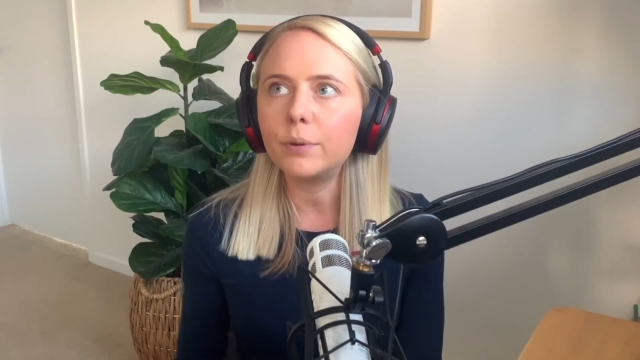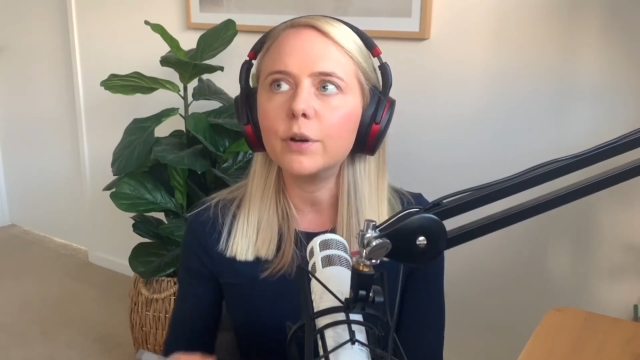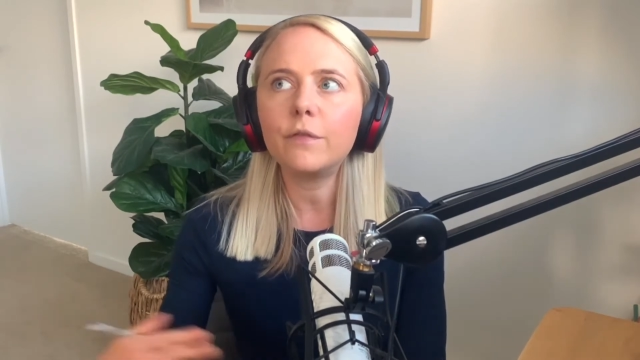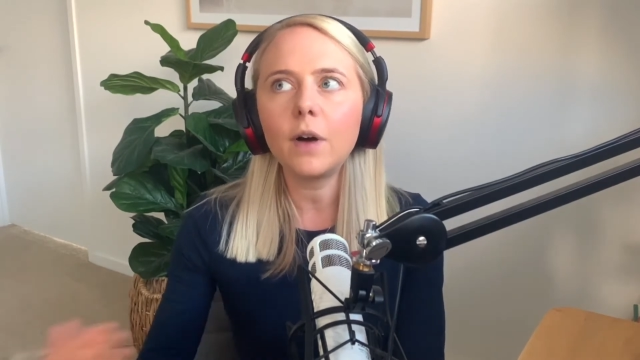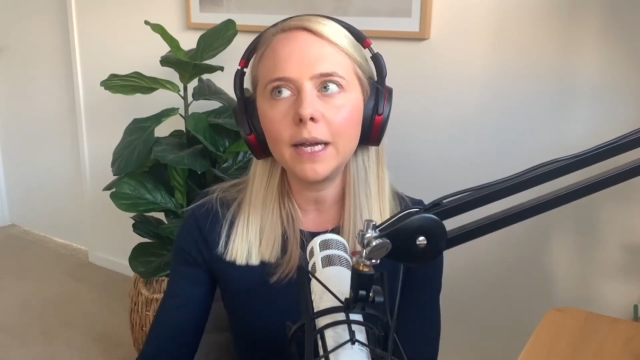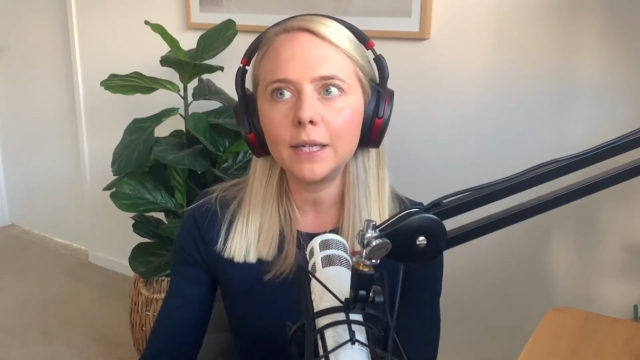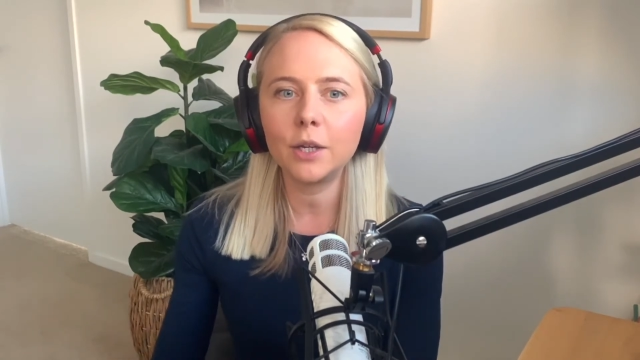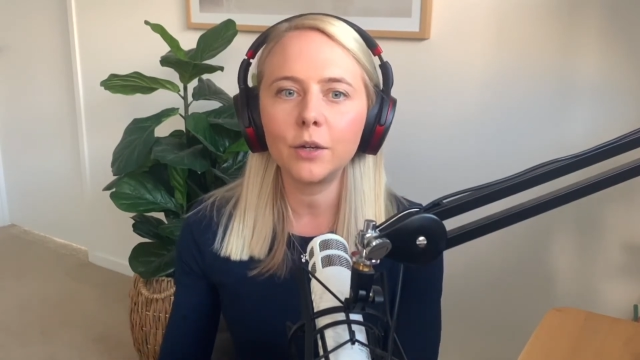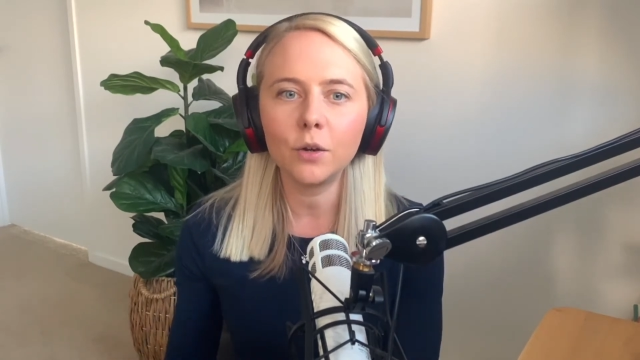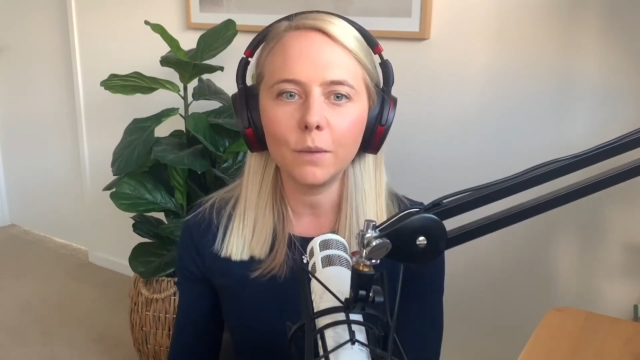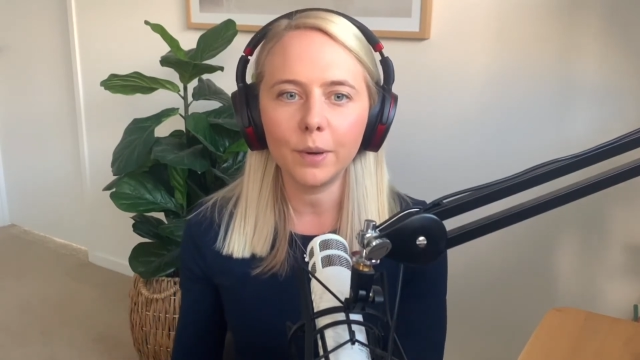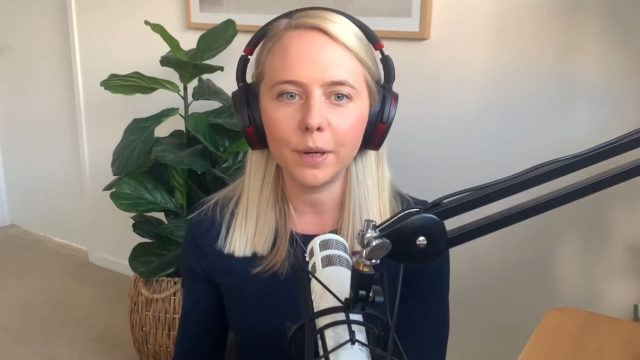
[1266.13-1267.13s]
providing you're
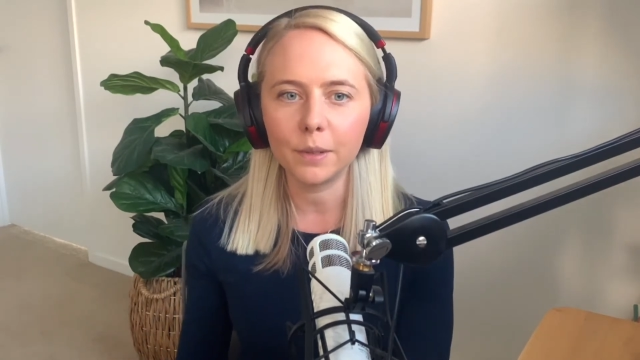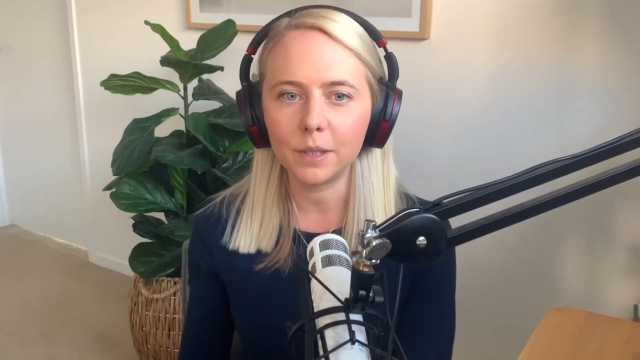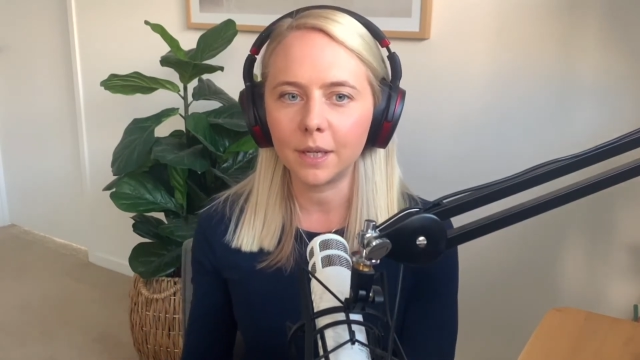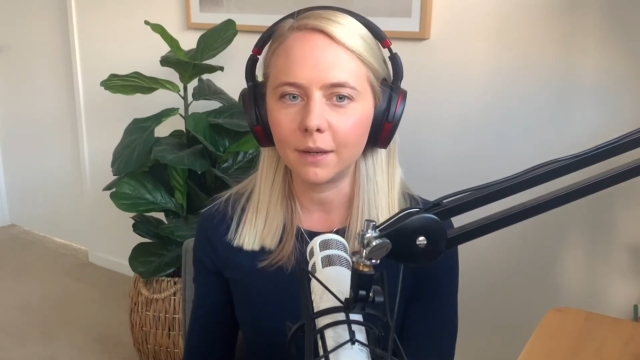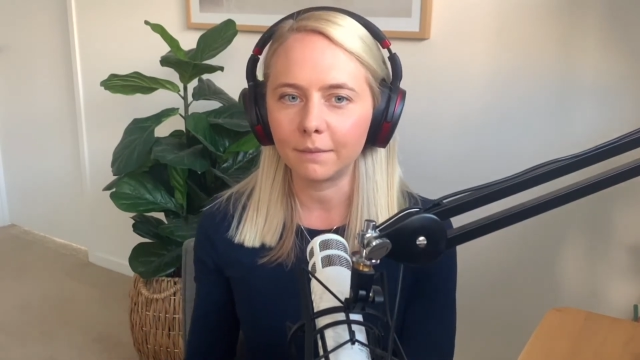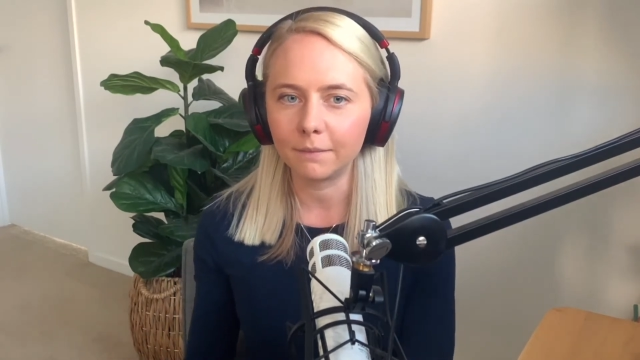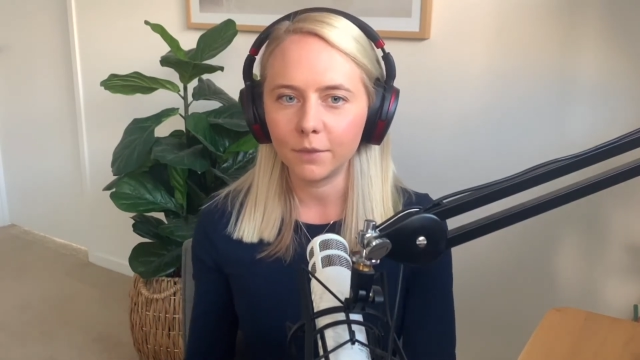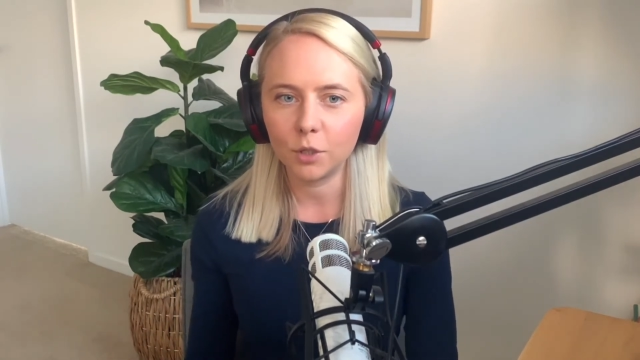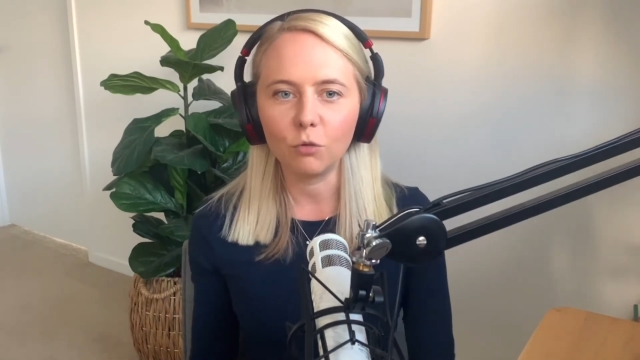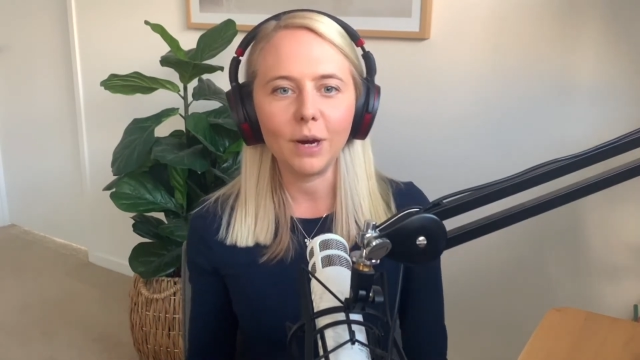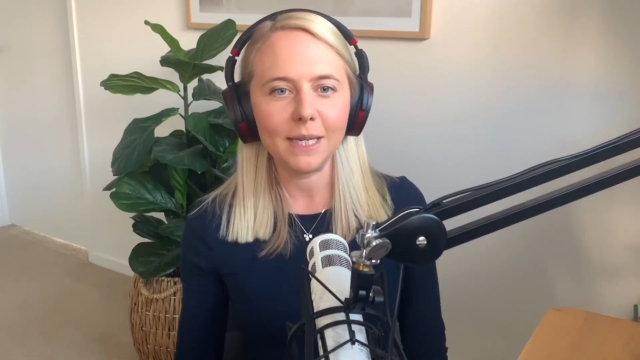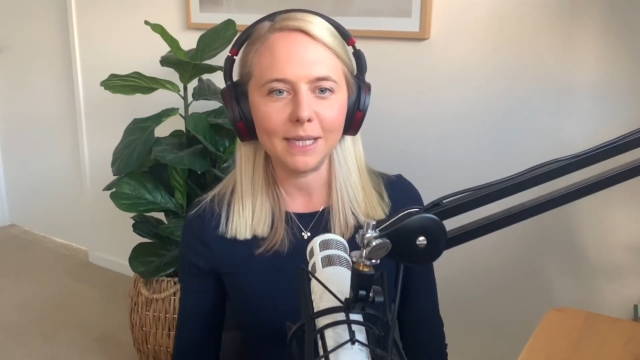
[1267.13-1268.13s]
not posting
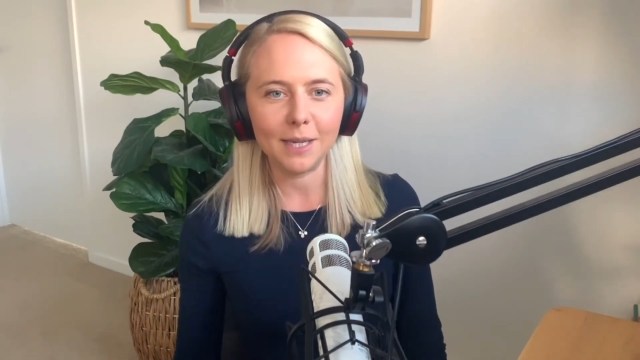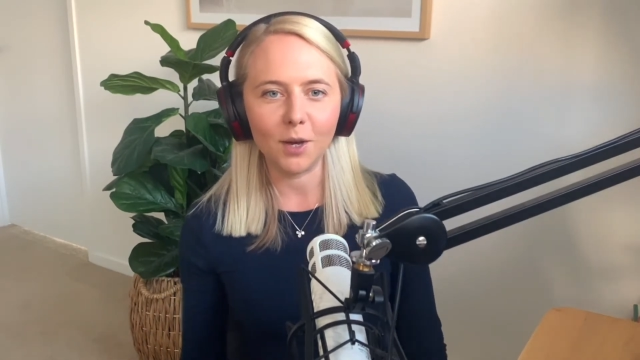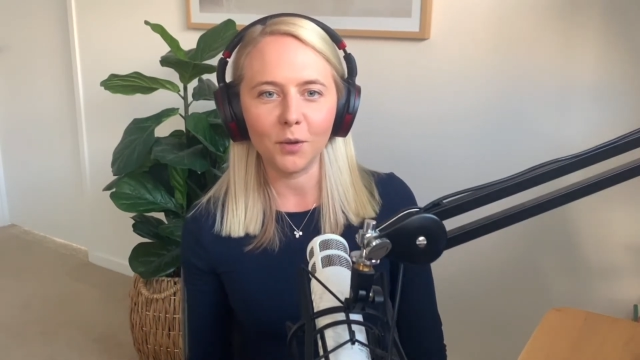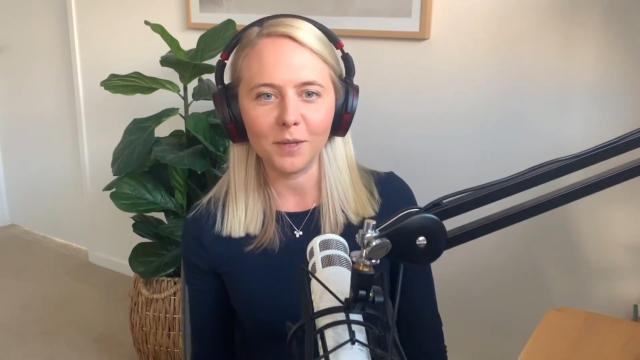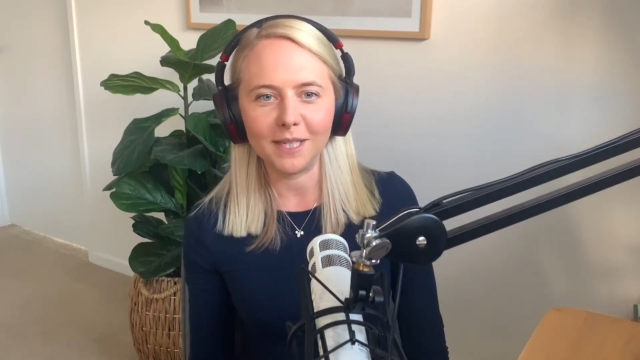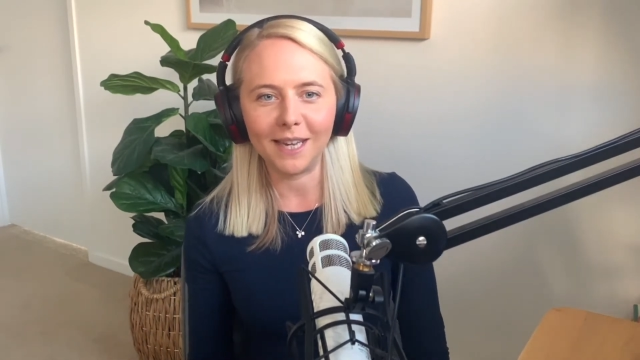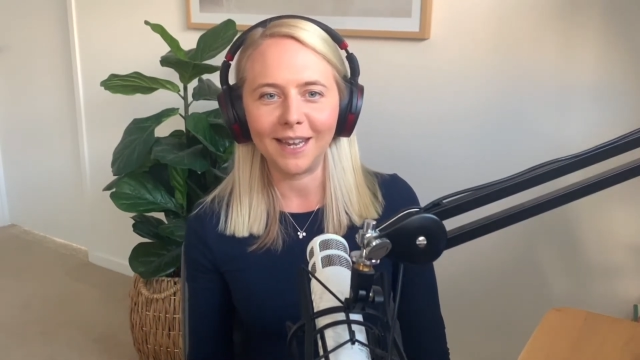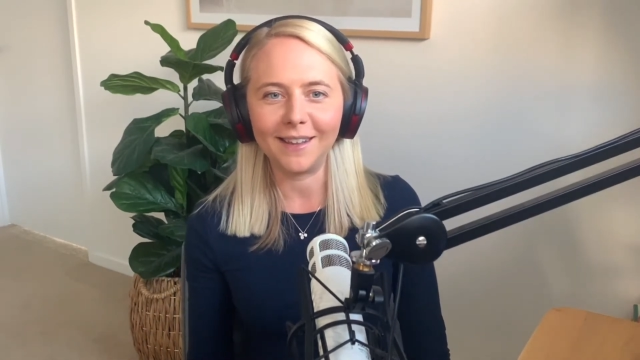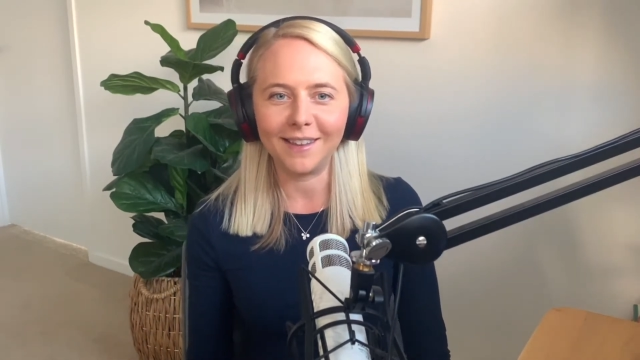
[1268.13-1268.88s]
crazy content